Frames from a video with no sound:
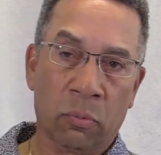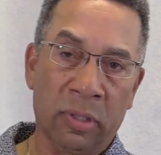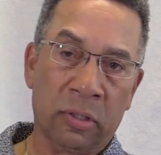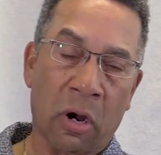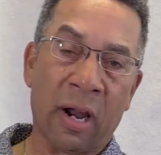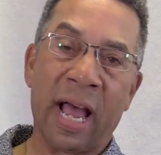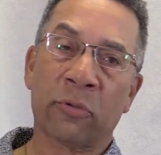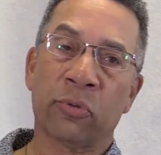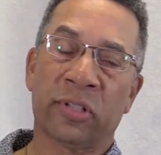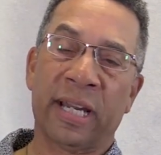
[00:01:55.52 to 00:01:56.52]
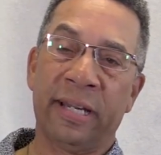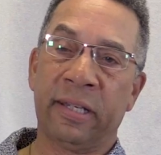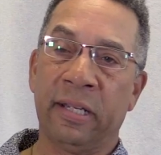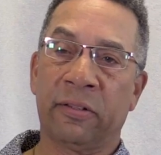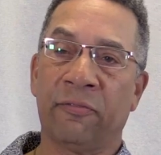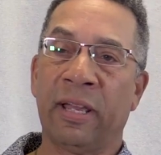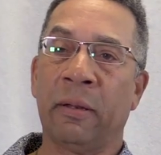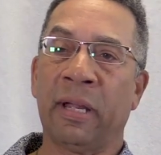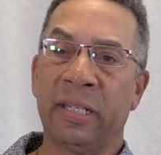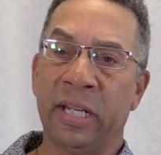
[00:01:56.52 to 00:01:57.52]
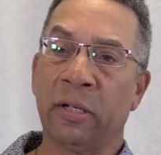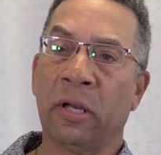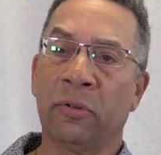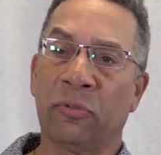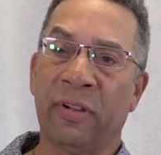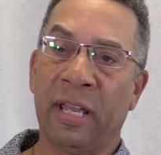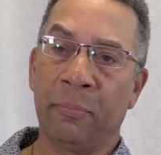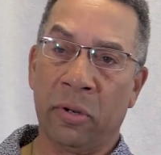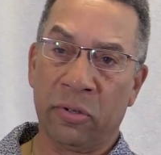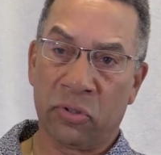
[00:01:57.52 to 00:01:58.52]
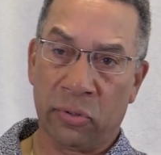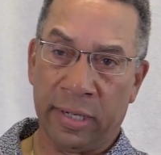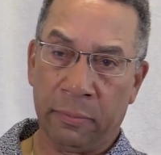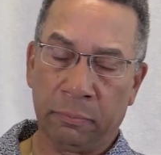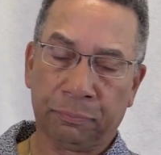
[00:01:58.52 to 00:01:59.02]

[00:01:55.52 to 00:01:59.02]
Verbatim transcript: which our house was at 18th and Van 1800 Van Buren Street.